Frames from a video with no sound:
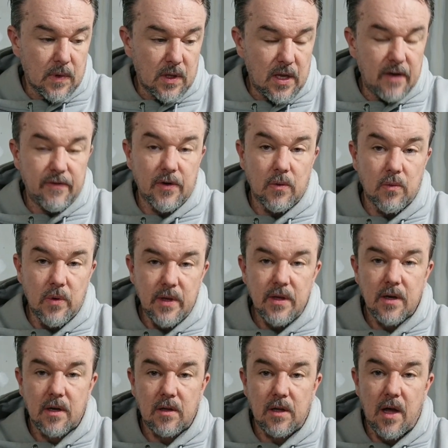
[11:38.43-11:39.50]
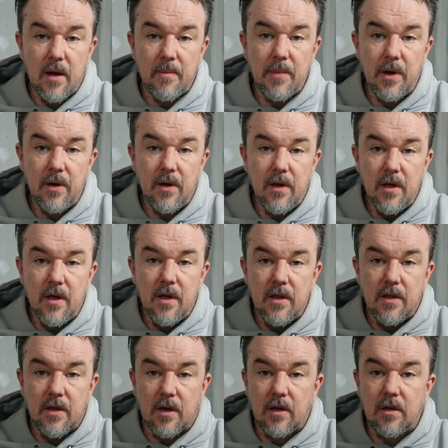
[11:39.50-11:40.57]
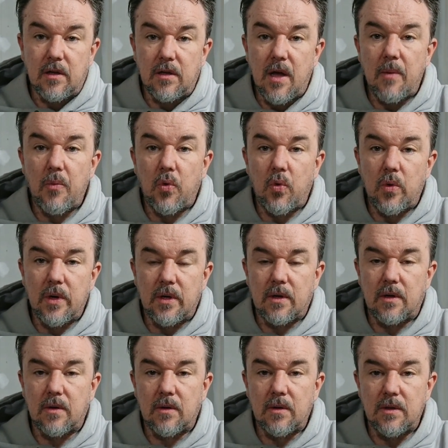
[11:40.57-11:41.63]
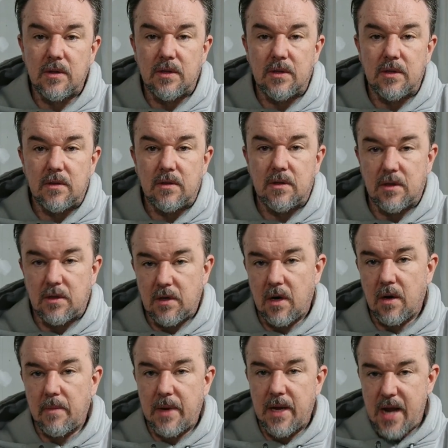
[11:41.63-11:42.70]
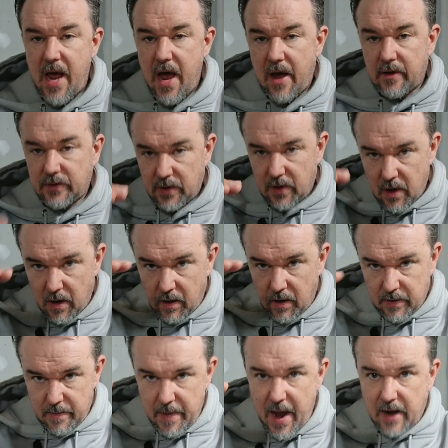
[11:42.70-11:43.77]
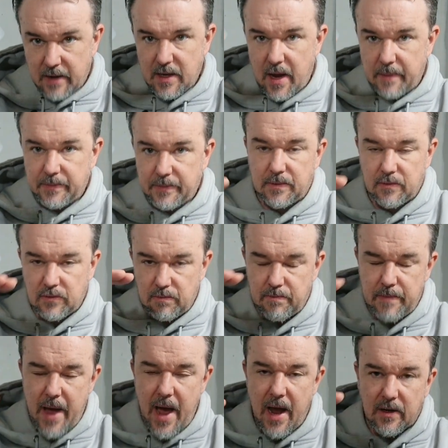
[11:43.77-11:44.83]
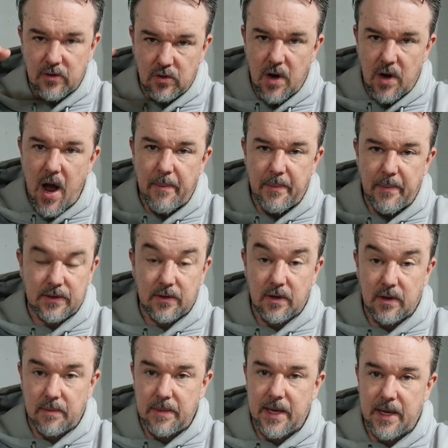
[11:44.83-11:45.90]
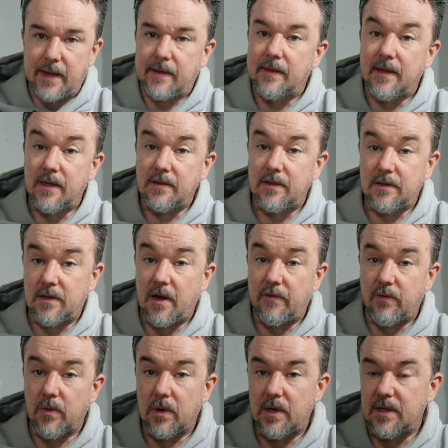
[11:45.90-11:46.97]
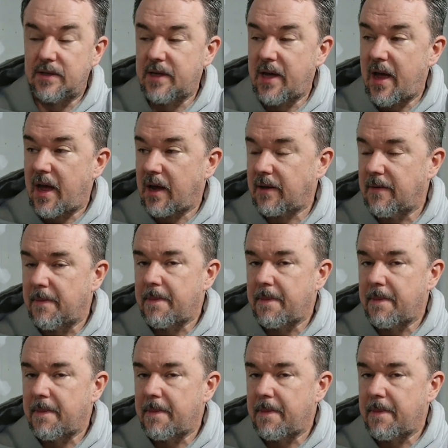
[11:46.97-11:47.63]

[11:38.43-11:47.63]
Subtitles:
If you're with a club, the club will determine how tall the backdrop is going to be. That's a tough word to say.